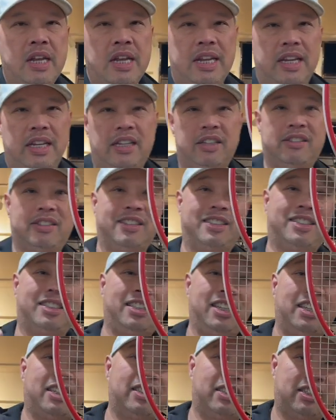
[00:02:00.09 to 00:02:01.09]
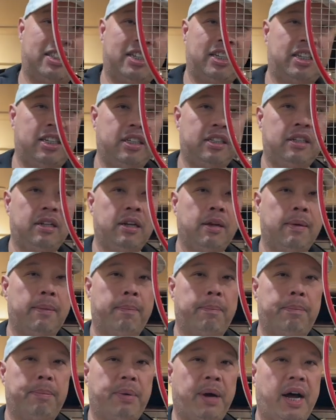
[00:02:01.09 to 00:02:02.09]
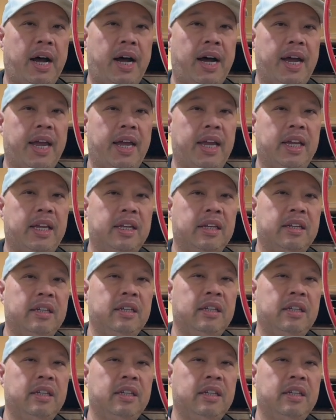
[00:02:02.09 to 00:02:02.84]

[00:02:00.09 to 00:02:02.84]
It is a 16 by